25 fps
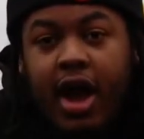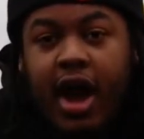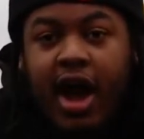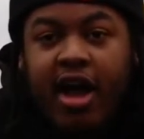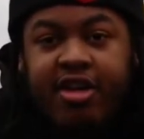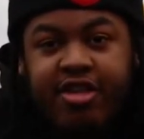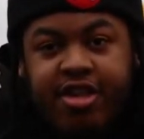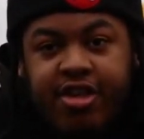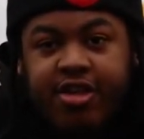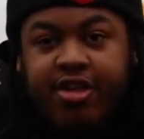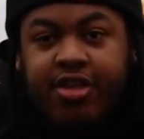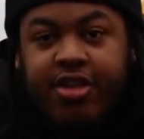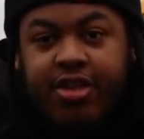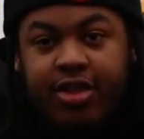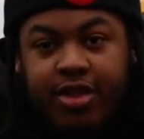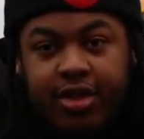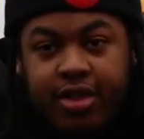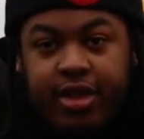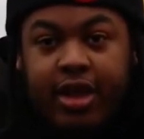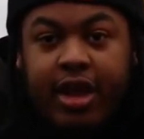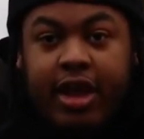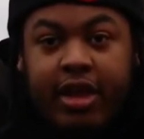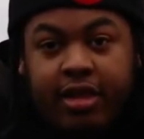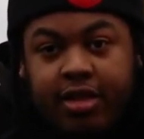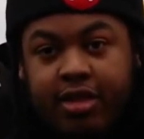I just
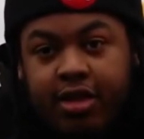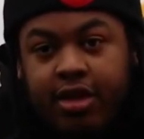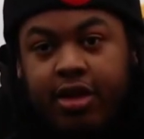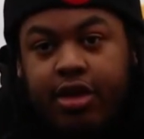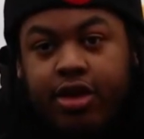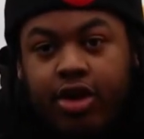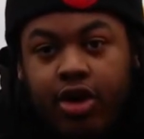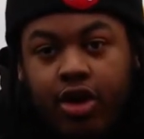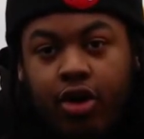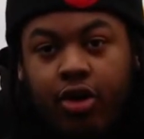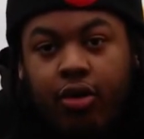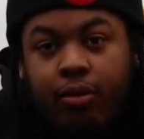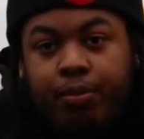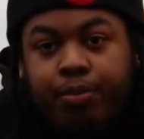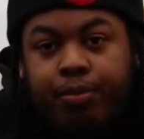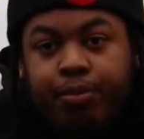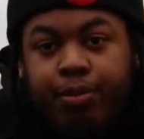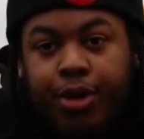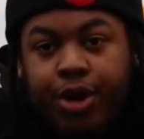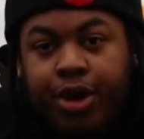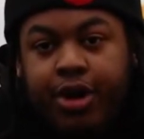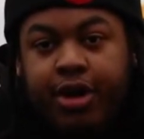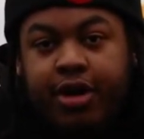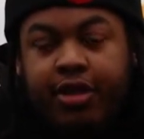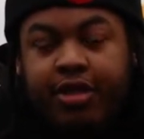need to, you know,
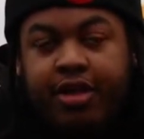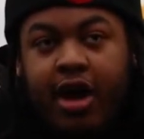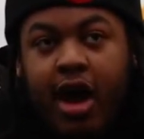put in the